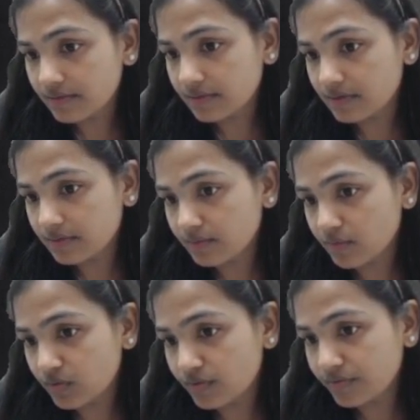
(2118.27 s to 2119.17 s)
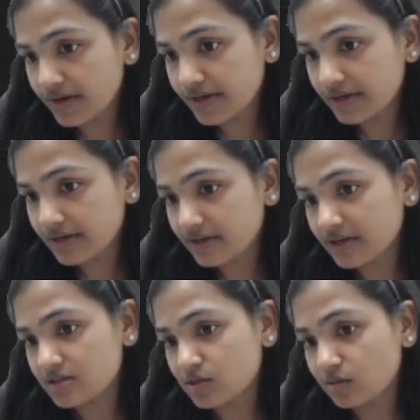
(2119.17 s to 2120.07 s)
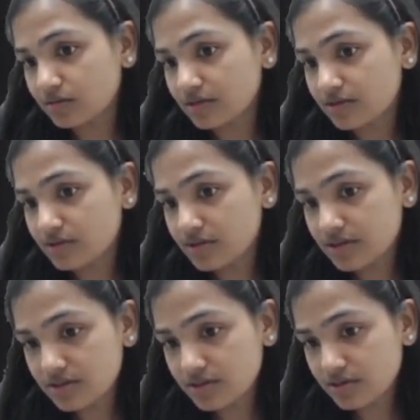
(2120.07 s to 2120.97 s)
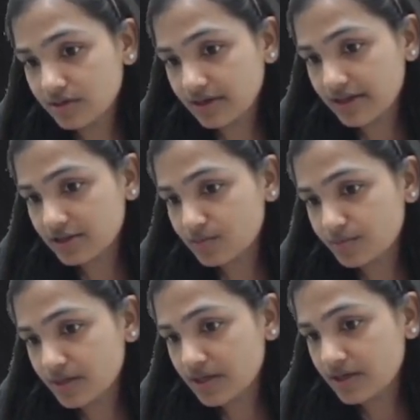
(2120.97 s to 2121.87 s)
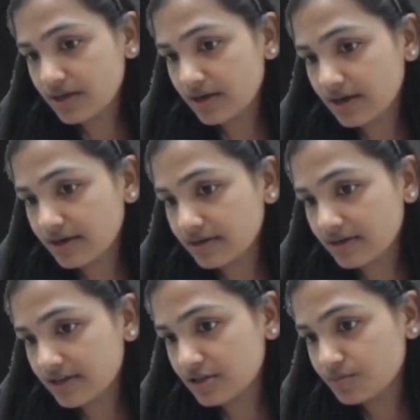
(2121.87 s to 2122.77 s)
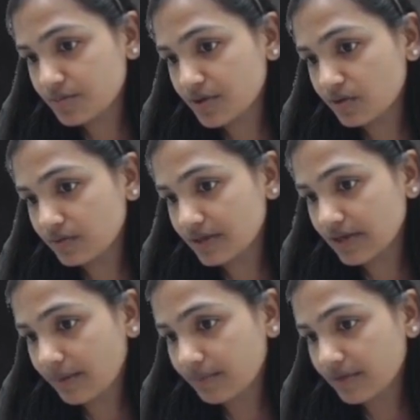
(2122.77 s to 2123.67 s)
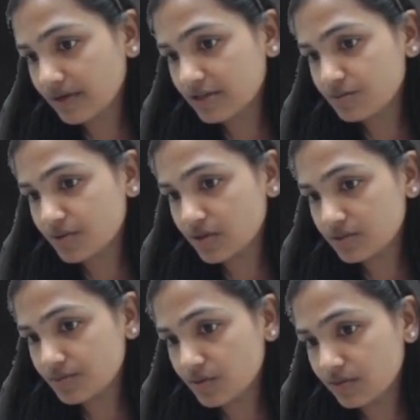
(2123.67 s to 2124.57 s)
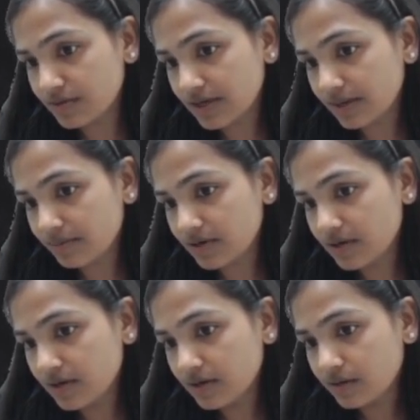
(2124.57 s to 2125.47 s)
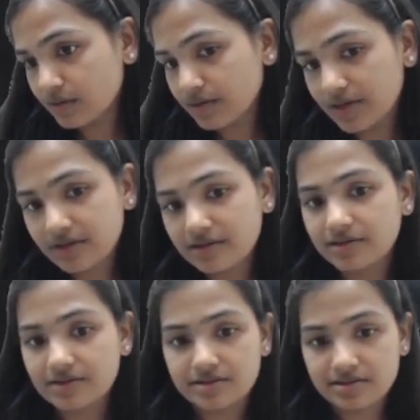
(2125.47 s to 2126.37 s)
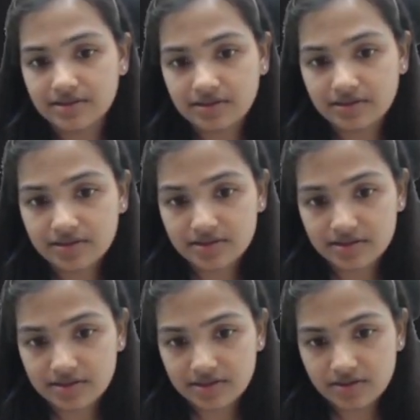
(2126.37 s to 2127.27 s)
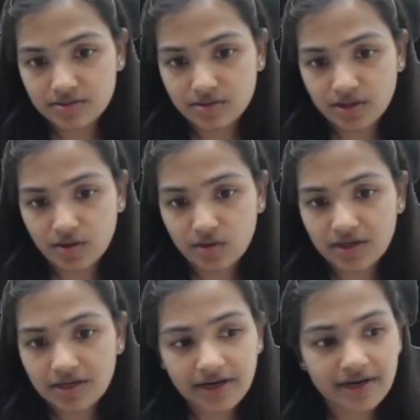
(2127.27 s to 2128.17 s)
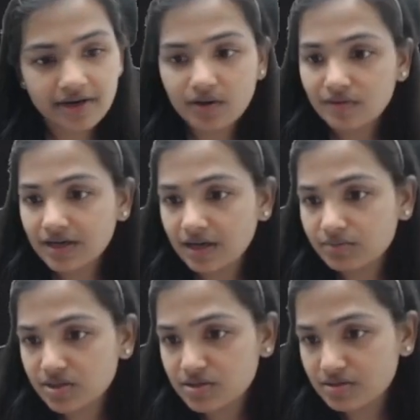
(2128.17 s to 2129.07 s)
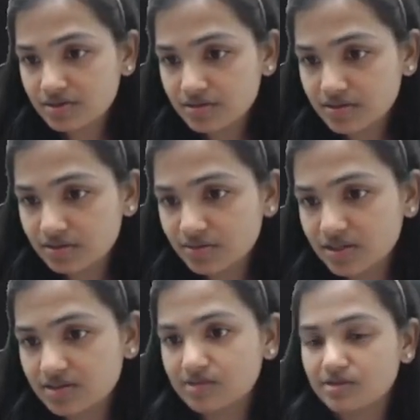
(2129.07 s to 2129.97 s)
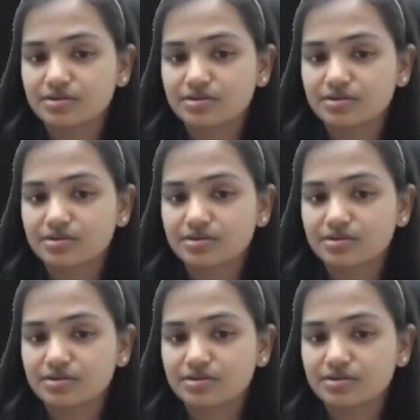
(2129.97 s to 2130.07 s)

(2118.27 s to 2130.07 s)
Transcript: more fatty and less longer. So this is your sp and sp overlap, sp overlap. Okay, this is it, this is it. So they all are headed overlap. This is also sigma, this is also